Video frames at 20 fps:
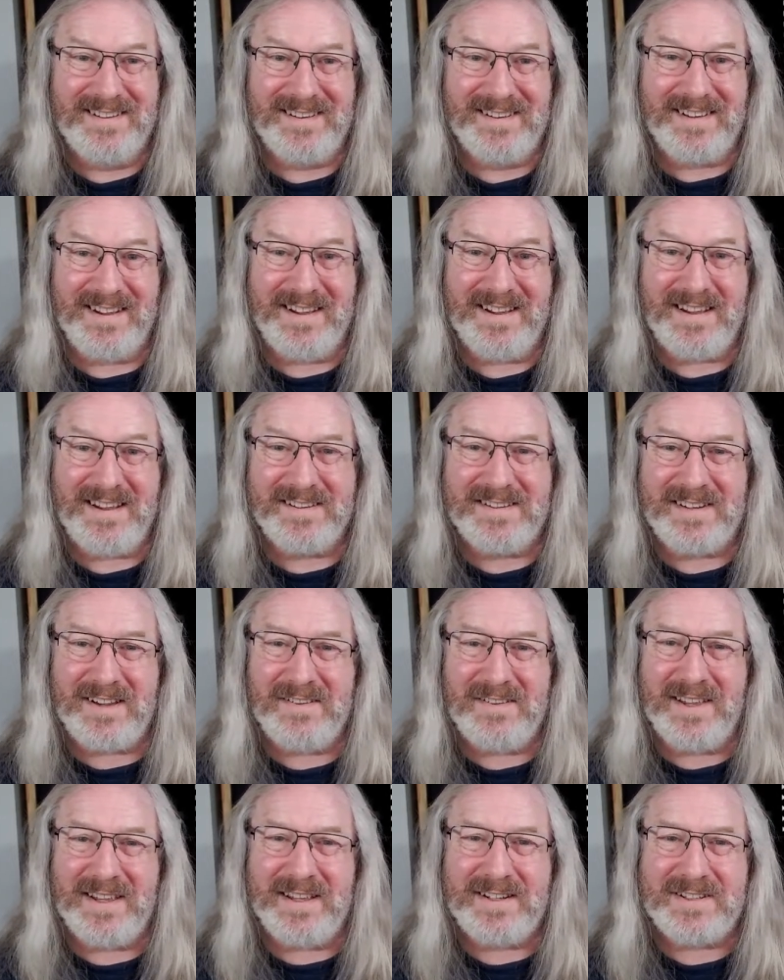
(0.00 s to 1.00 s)
Yeah, and
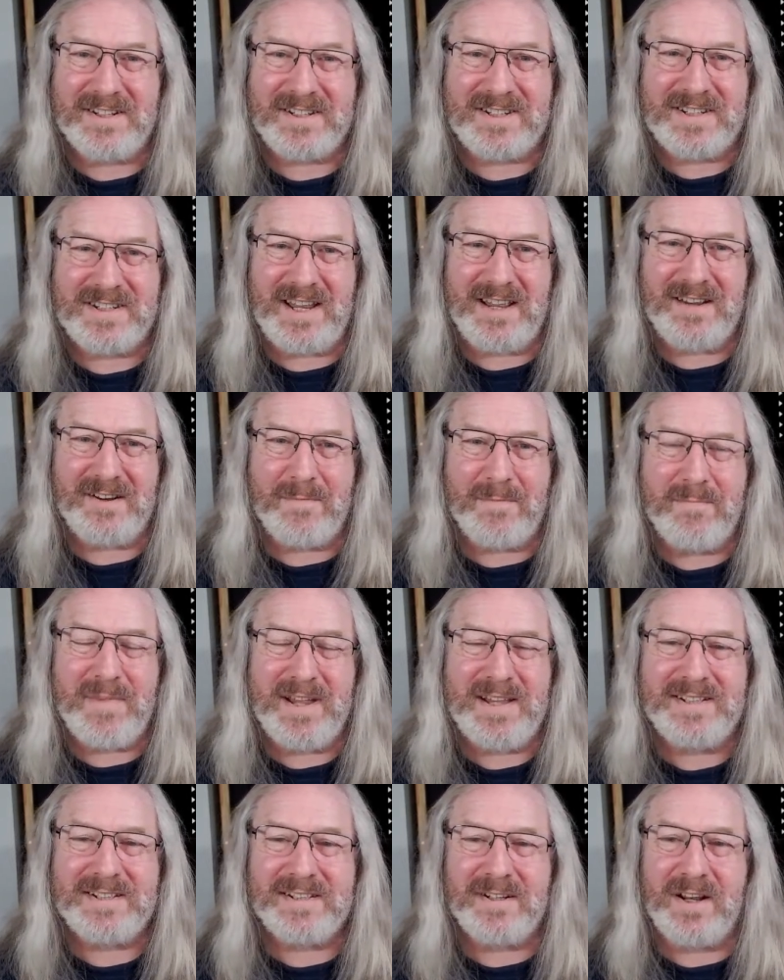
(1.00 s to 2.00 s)
don't they just sound
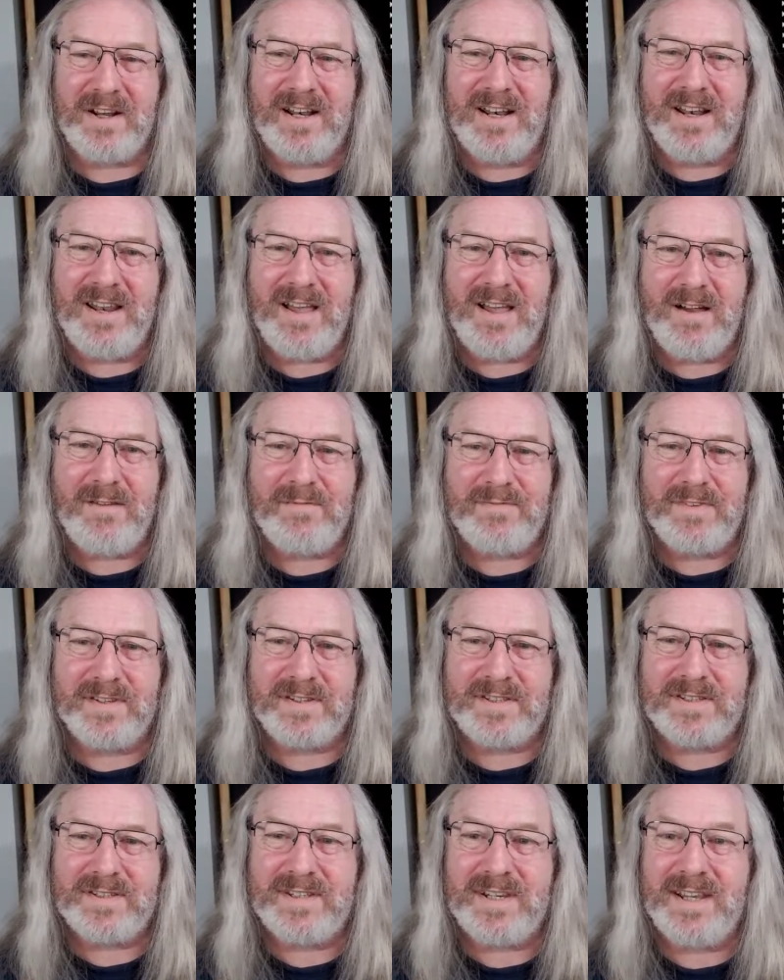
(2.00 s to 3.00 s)
amazing? I love the
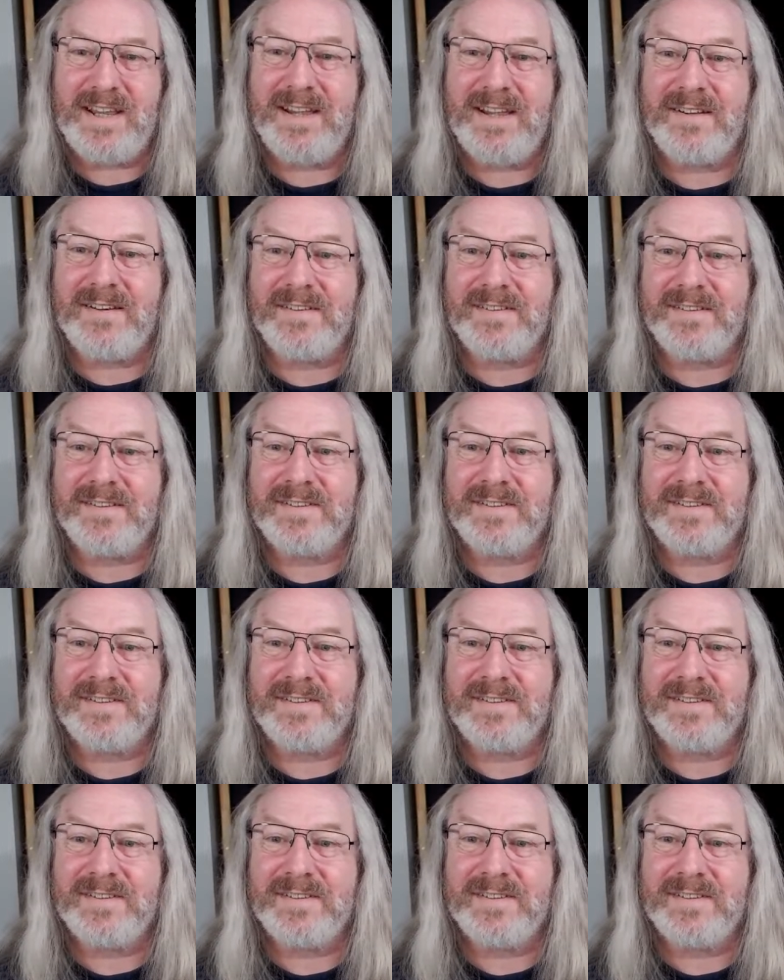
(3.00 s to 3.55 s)
sounds.